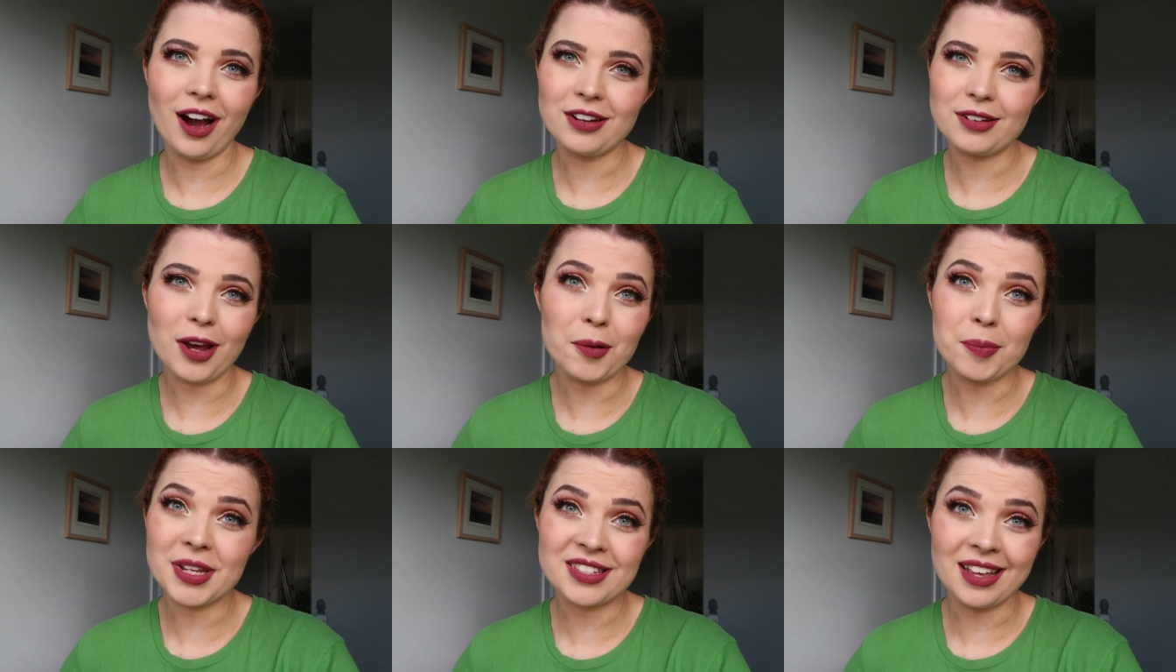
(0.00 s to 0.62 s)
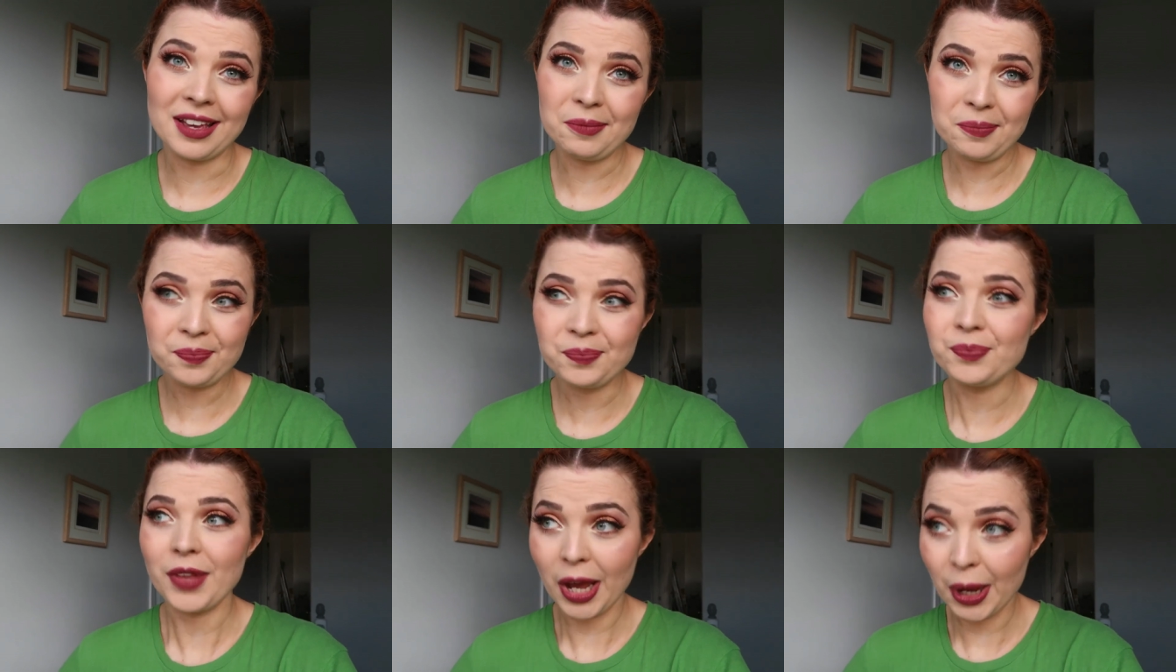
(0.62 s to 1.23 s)
I miss it.
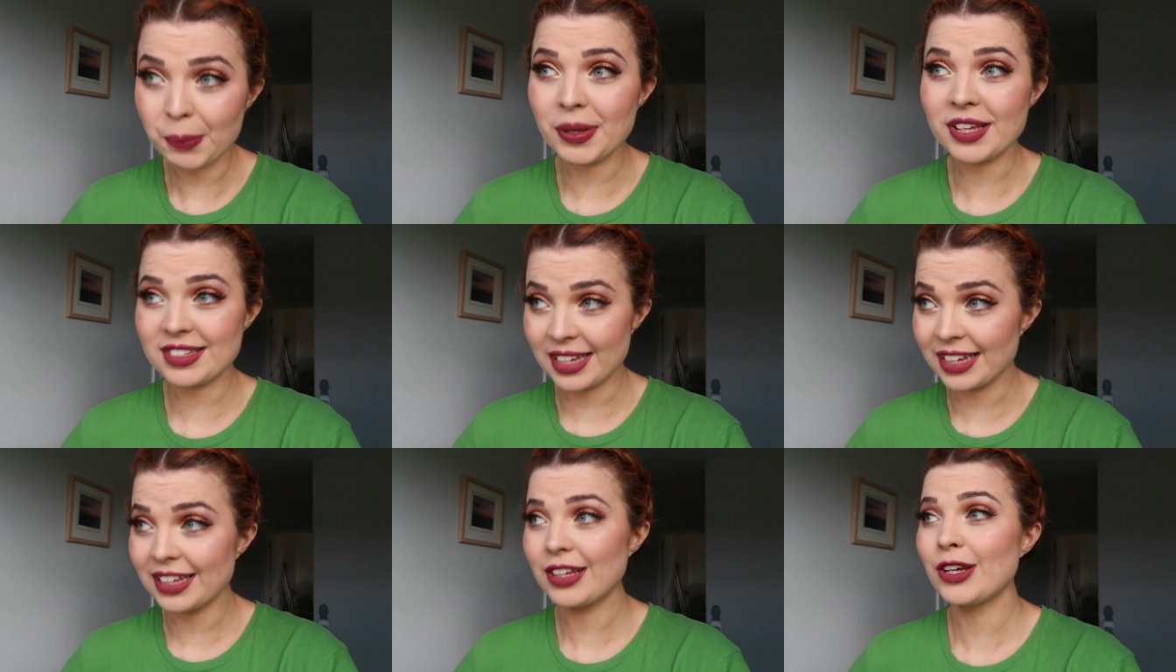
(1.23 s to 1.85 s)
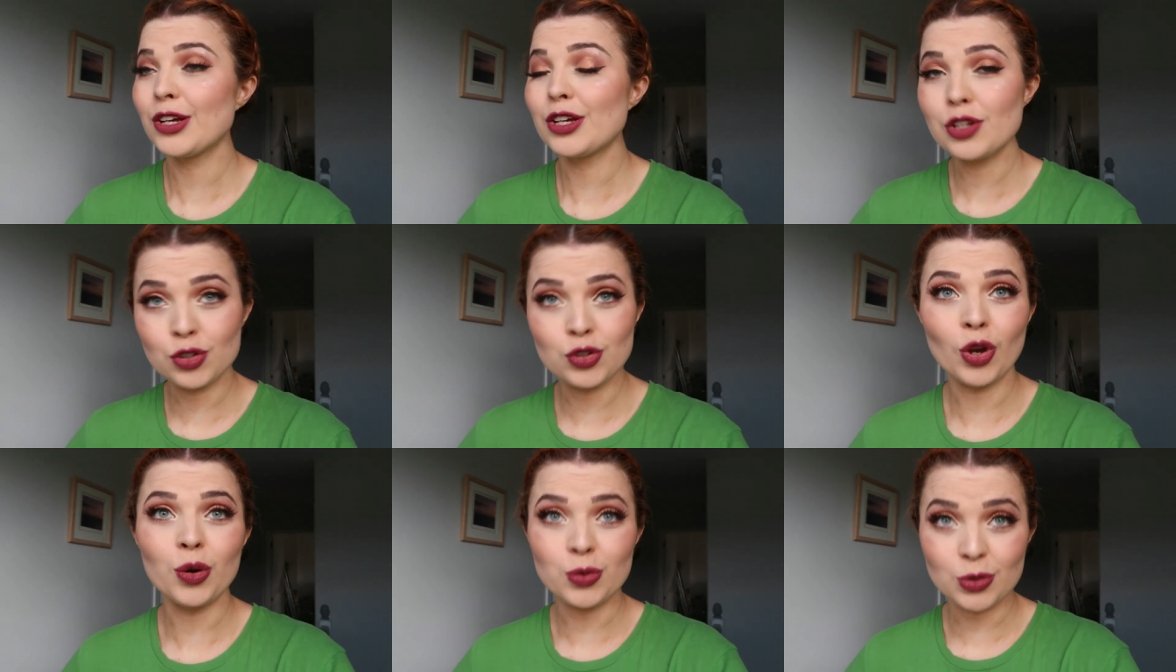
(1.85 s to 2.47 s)
I miss it
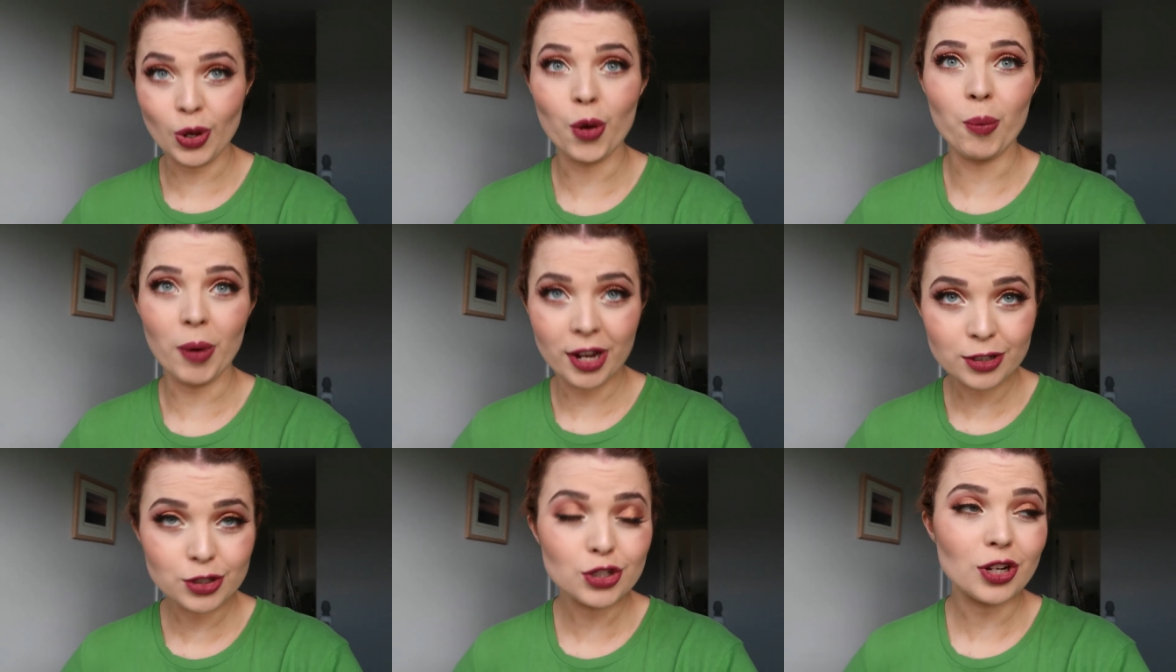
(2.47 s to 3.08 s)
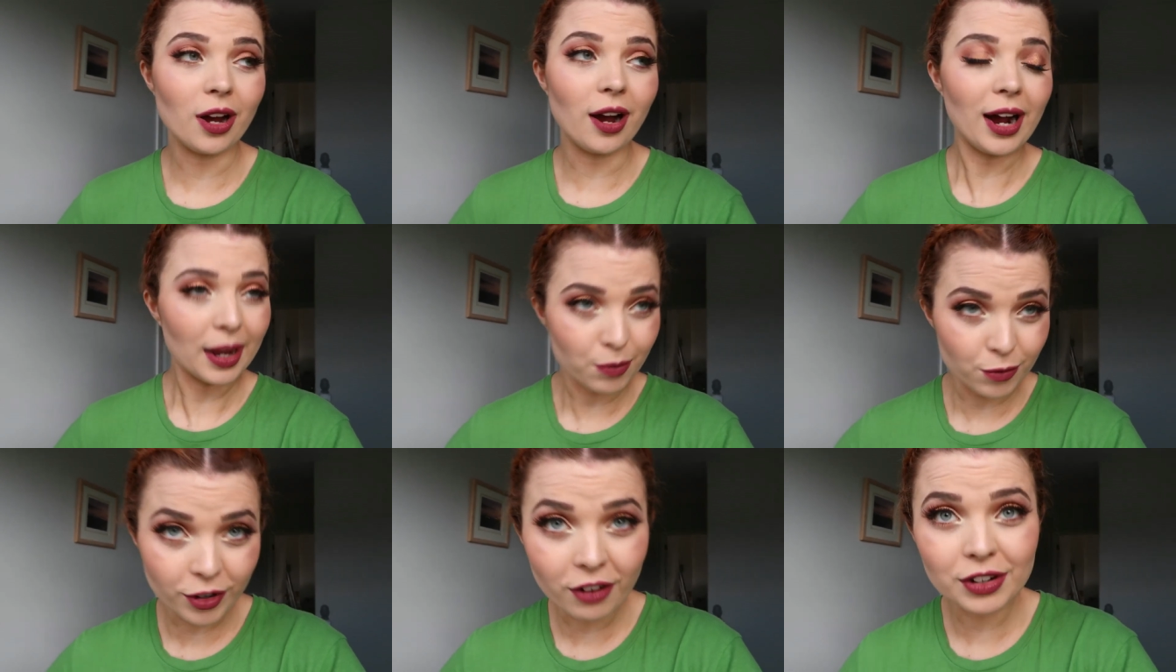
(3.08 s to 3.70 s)
so, so much.
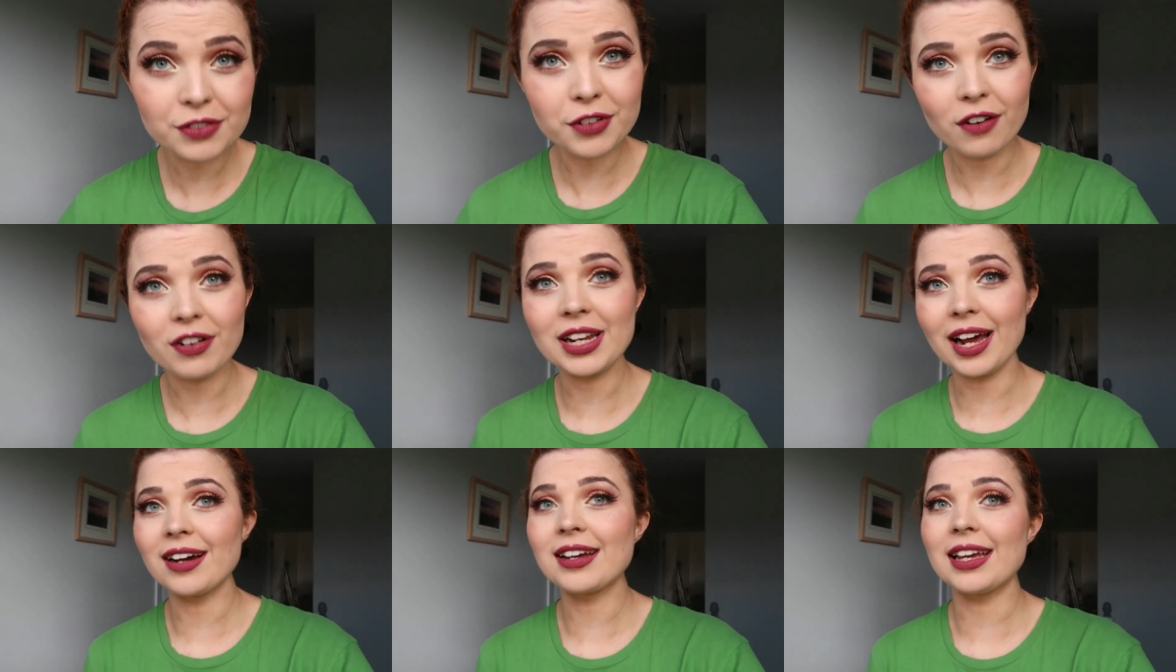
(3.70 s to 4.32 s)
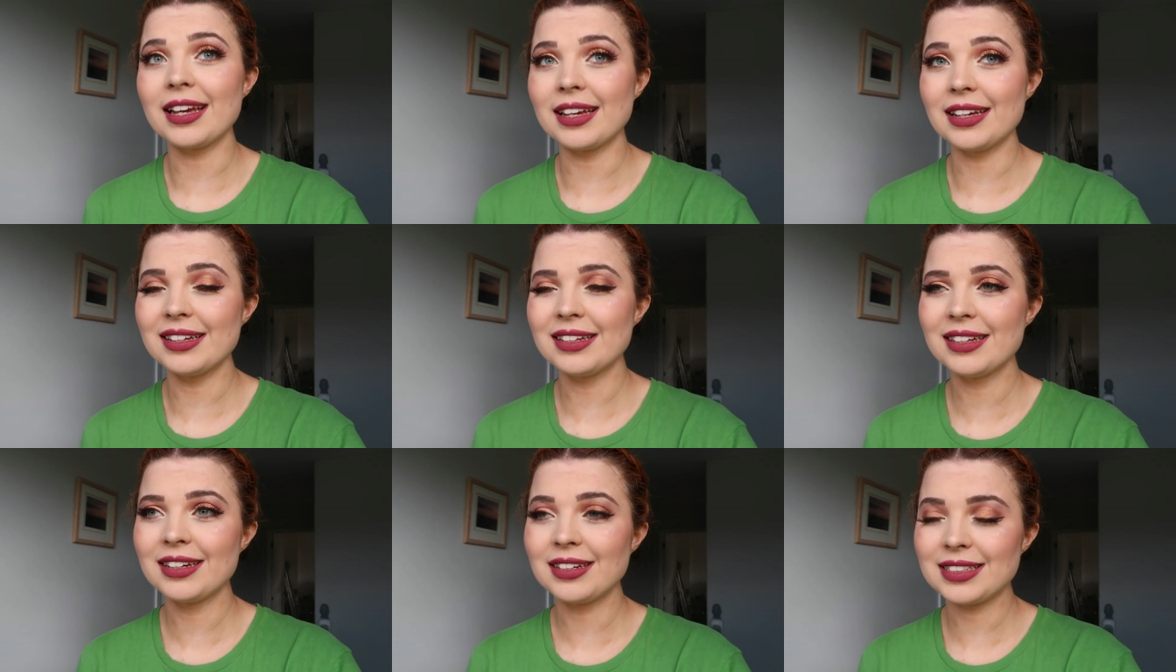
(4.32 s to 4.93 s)
I'm very, very
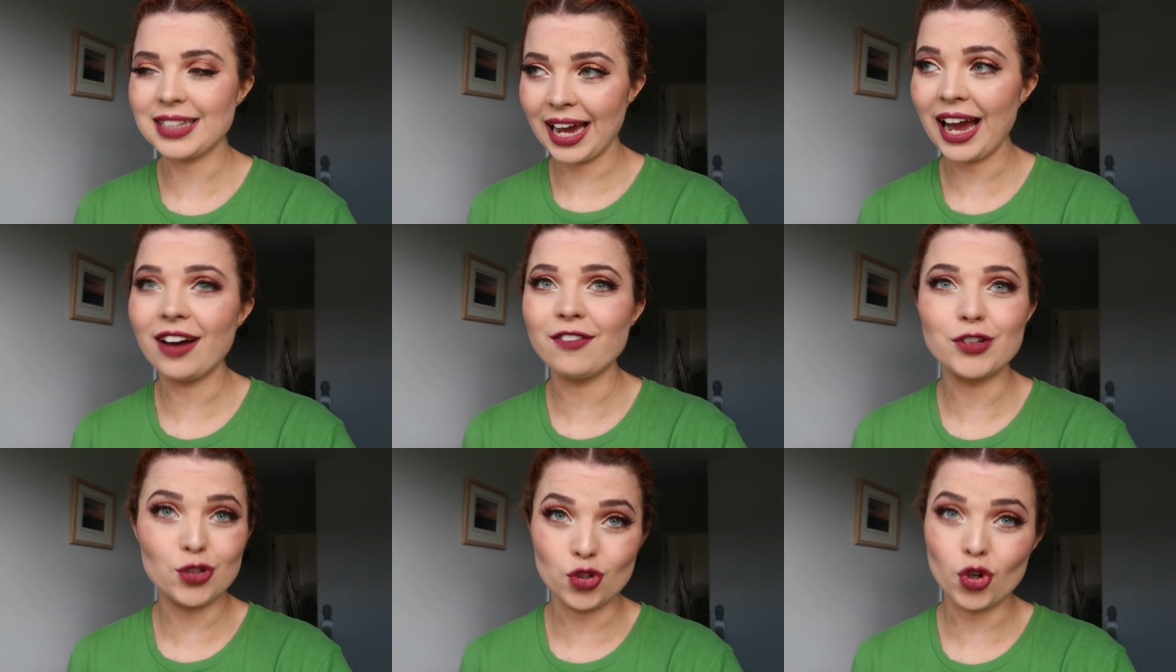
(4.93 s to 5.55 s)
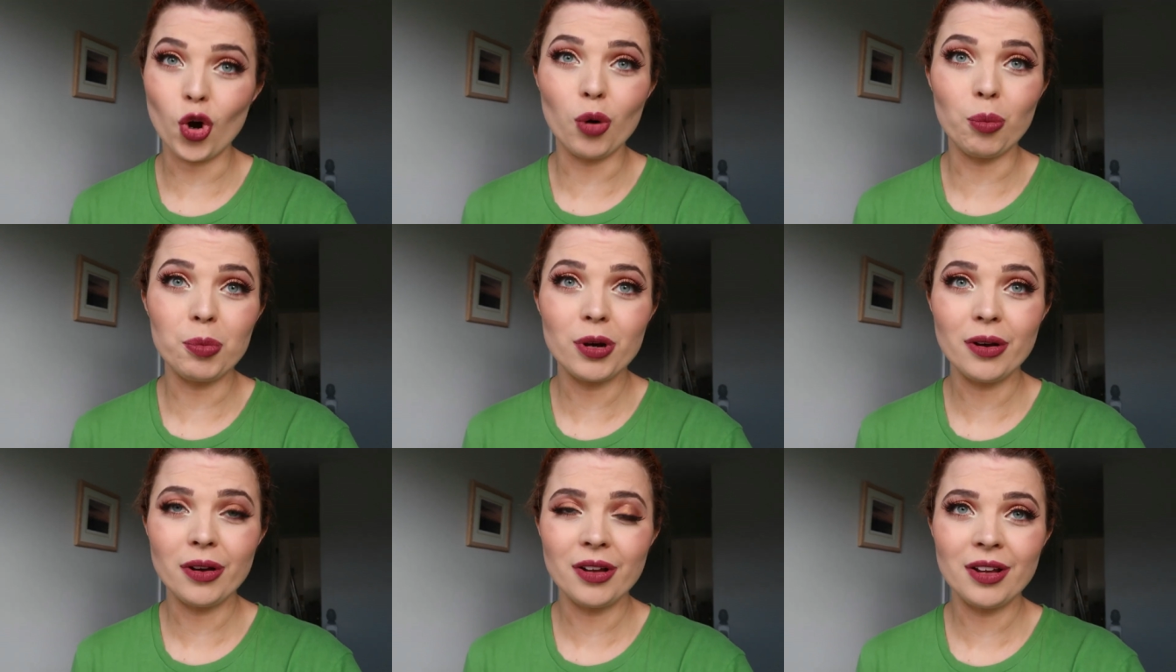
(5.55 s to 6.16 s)
lucky to have a job
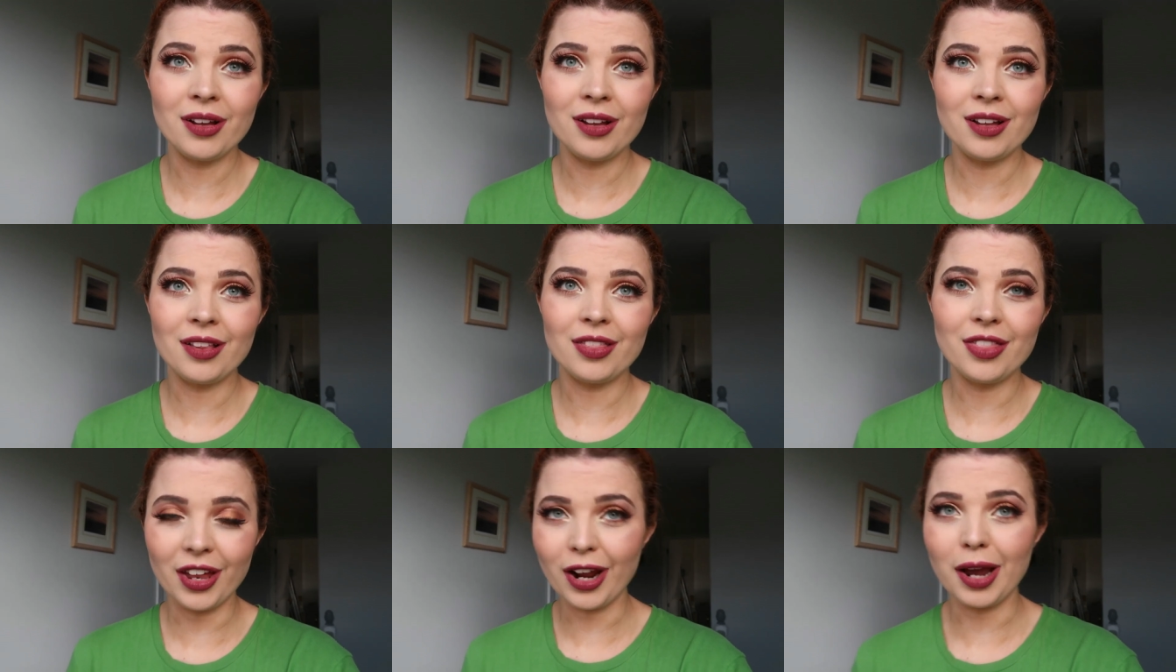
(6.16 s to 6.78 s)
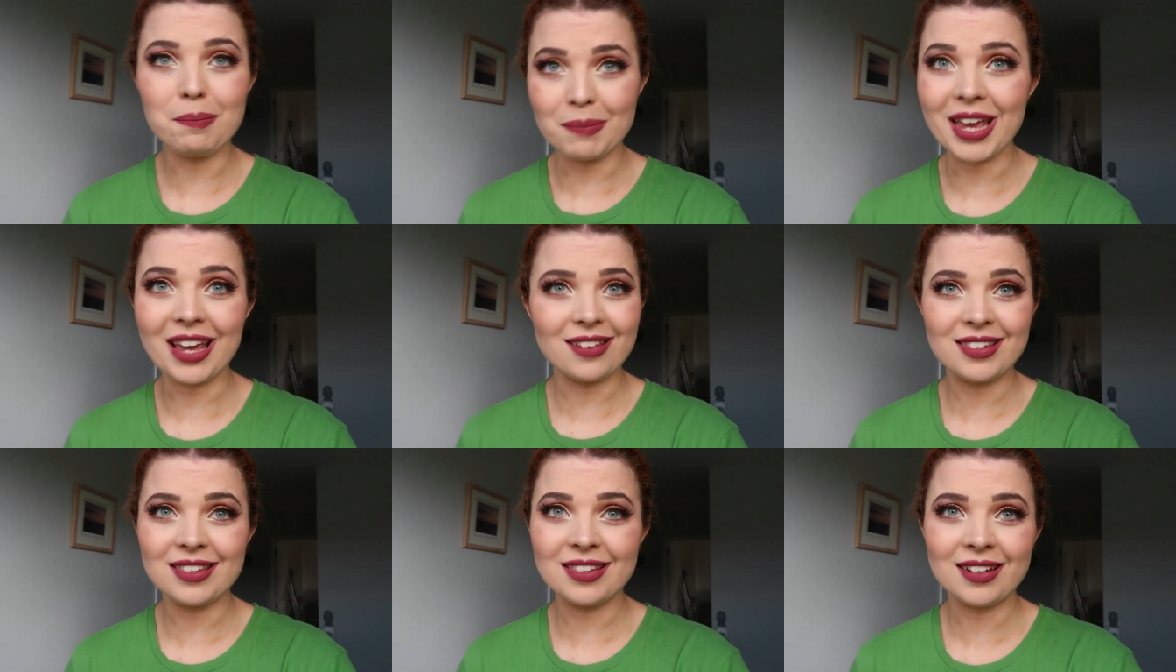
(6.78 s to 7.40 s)
that I
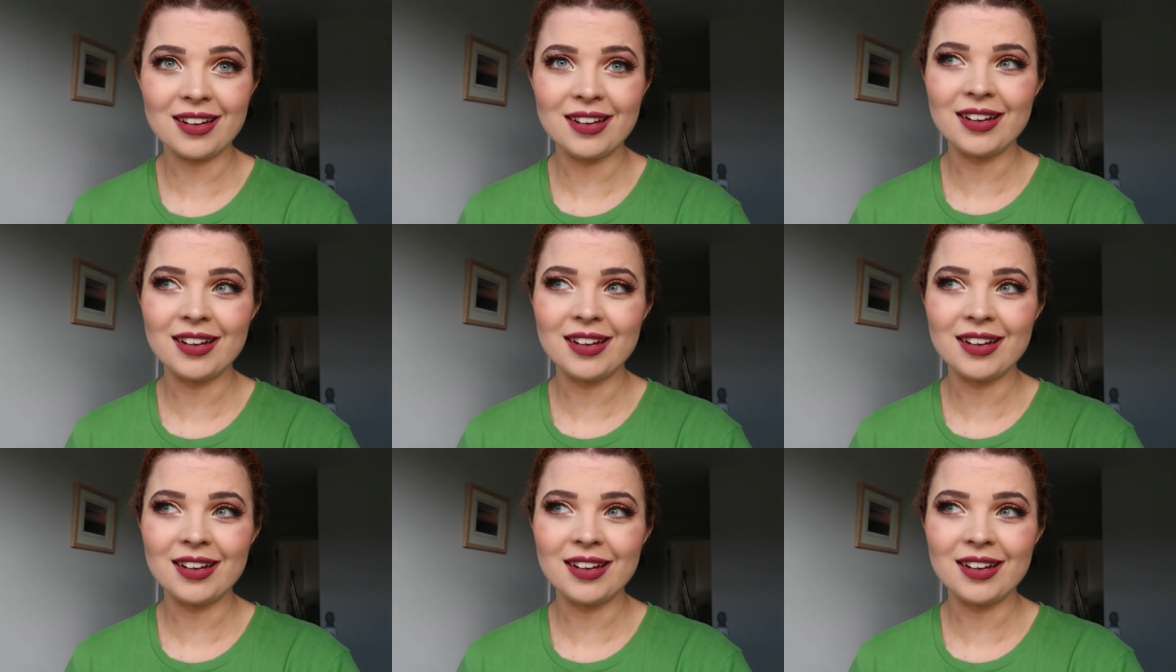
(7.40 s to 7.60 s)
miss.